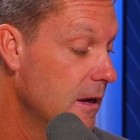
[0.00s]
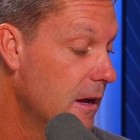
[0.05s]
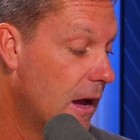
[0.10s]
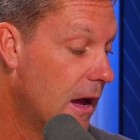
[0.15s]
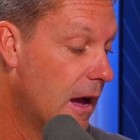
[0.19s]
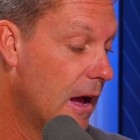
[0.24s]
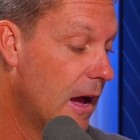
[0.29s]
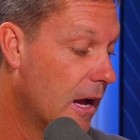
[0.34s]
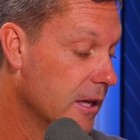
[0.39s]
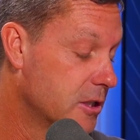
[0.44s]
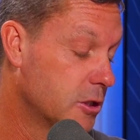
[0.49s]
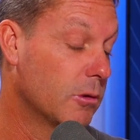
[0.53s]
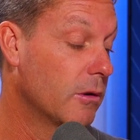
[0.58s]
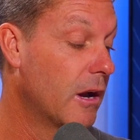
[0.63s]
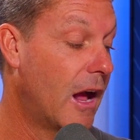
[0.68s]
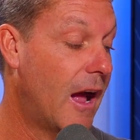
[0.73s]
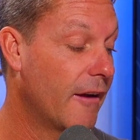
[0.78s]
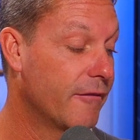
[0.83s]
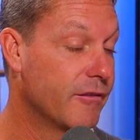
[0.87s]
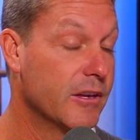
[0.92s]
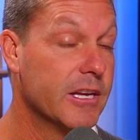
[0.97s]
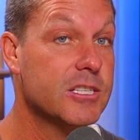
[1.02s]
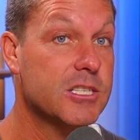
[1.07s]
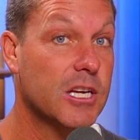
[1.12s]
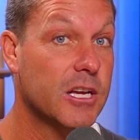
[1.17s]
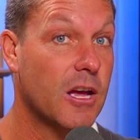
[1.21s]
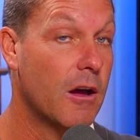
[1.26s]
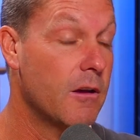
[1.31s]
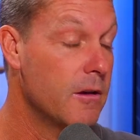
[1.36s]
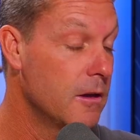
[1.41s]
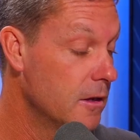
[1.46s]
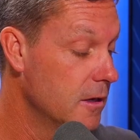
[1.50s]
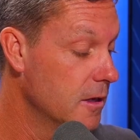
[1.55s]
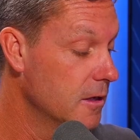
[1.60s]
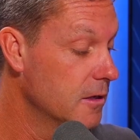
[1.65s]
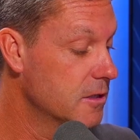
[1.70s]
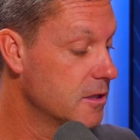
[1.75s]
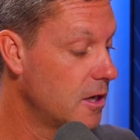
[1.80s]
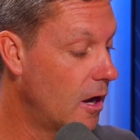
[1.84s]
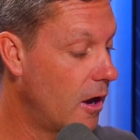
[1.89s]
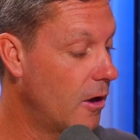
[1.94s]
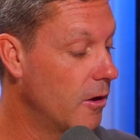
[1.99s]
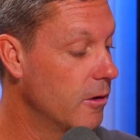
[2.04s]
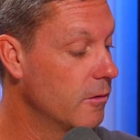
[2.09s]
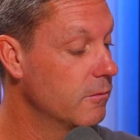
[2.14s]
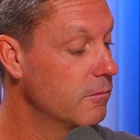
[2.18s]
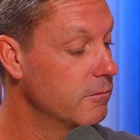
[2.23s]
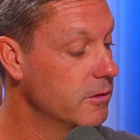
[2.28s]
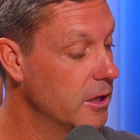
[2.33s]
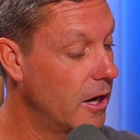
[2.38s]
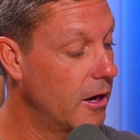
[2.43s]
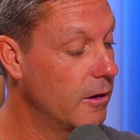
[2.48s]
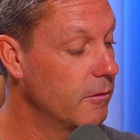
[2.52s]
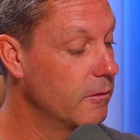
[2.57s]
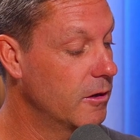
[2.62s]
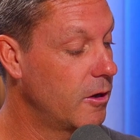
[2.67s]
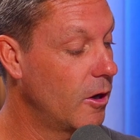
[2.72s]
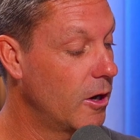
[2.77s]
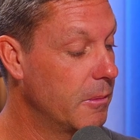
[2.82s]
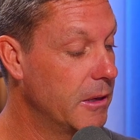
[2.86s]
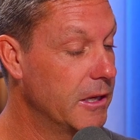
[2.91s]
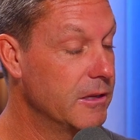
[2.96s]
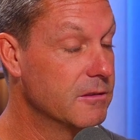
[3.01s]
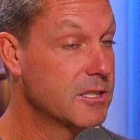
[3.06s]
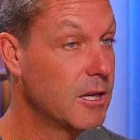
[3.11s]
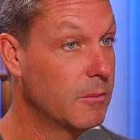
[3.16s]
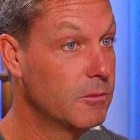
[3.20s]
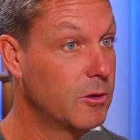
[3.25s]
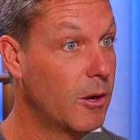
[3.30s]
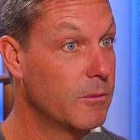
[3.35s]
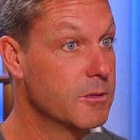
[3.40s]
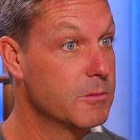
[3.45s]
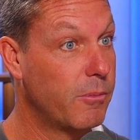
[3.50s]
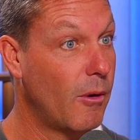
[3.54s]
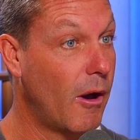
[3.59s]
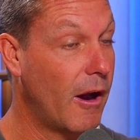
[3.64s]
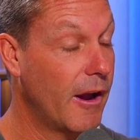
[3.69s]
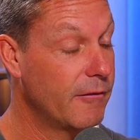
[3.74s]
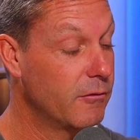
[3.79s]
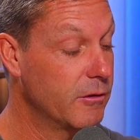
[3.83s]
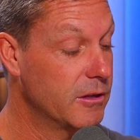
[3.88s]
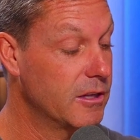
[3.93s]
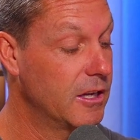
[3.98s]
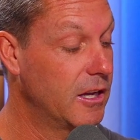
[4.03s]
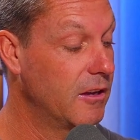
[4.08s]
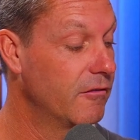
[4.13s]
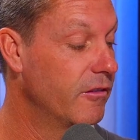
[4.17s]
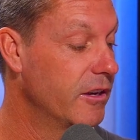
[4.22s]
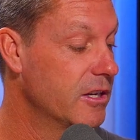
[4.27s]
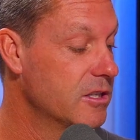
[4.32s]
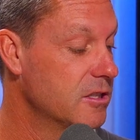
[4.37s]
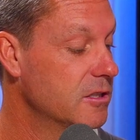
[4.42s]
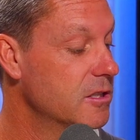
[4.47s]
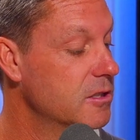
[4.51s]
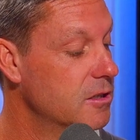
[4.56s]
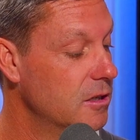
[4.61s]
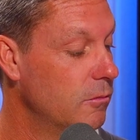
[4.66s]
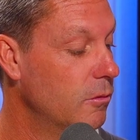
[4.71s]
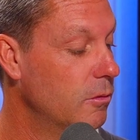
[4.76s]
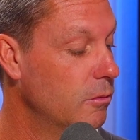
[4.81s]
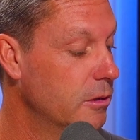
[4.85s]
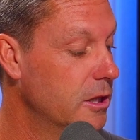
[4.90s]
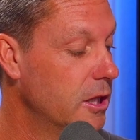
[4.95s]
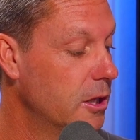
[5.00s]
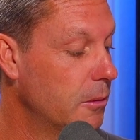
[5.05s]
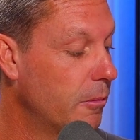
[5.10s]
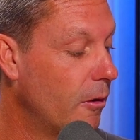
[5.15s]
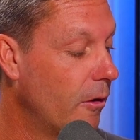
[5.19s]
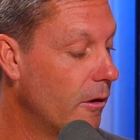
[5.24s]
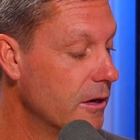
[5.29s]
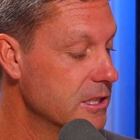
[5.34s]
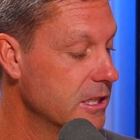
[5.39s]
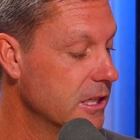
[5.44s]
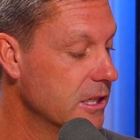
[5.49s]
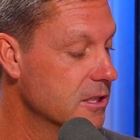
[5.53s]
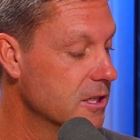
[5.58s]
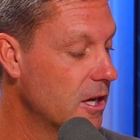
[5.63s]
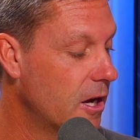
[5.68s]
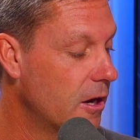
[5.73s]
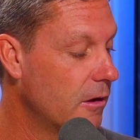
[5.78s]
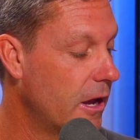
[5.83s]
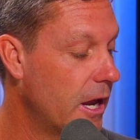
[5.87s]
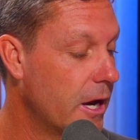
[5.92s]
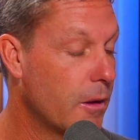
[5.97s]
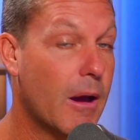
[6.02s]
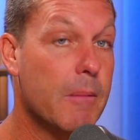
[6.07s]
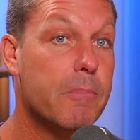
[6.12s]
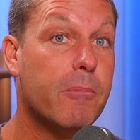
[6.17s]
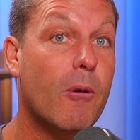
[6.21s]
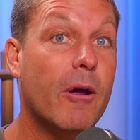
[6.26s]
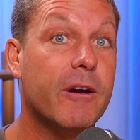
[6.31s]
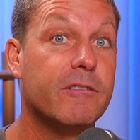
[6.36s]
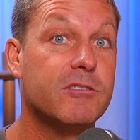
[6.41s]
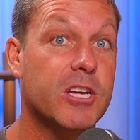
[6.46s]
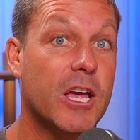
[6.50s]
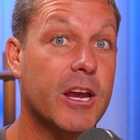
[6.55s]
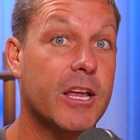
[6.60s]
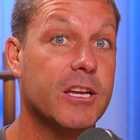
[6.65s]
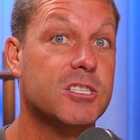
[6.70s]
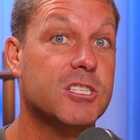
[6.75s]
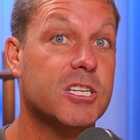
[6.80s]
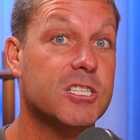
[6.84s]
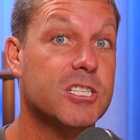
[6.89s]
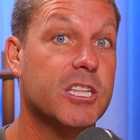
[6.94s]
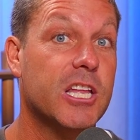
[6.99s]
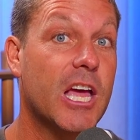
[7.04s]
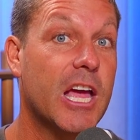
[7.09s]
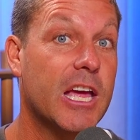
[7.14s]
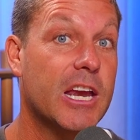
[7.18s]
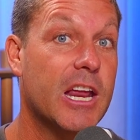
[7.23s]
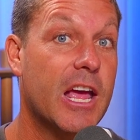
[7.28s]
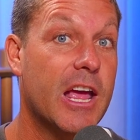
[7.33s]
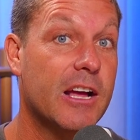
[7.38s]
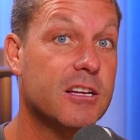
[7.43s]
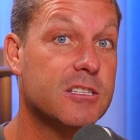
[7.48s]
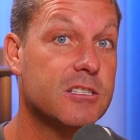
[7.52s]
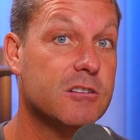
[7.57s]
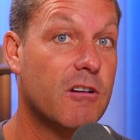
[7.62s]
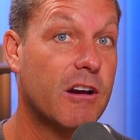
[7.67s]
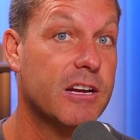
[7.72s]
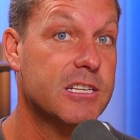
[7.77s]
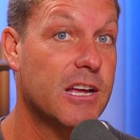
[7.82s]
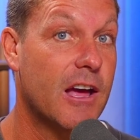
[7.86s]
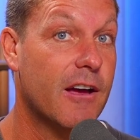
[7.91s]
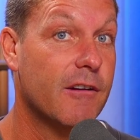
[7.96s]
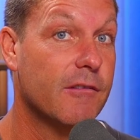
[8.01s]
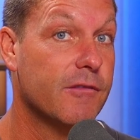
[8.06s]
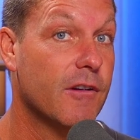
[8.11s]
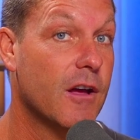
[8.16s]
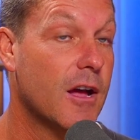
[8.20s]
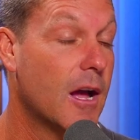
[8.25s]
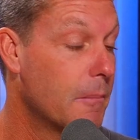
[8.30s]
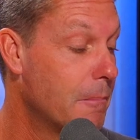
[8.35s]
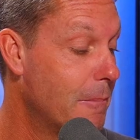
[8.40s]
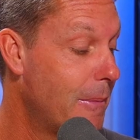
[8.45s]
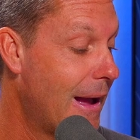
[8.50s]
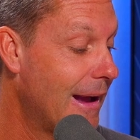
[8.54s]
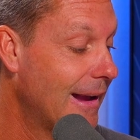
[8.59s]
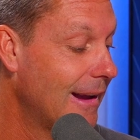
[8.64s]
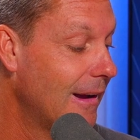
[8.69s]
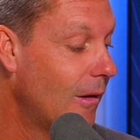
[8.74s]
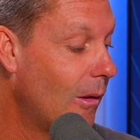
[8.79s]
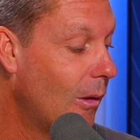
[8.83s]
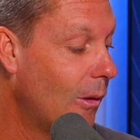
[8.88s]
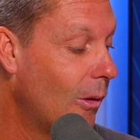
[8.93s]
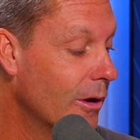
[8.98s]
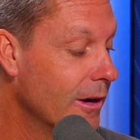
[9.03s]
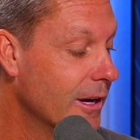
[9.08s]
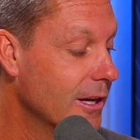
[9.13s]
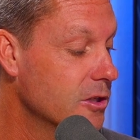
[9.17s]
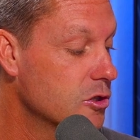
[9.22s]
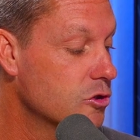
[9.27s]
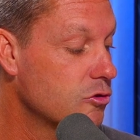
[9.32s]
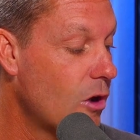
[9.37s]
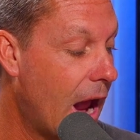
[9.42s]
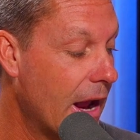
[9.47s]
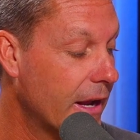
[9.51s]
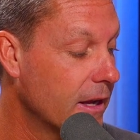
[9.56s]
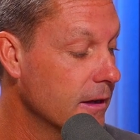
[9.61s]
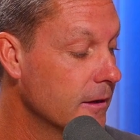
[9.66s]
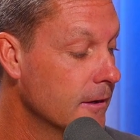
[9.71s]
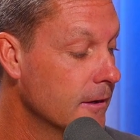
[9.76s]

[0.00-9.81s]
2.5 years ago. So, you've got to be sometimes brave with your convictions, with your pricing. So, anyway, Pride of Jenni, she's in the Hen House. Great to have her back on track.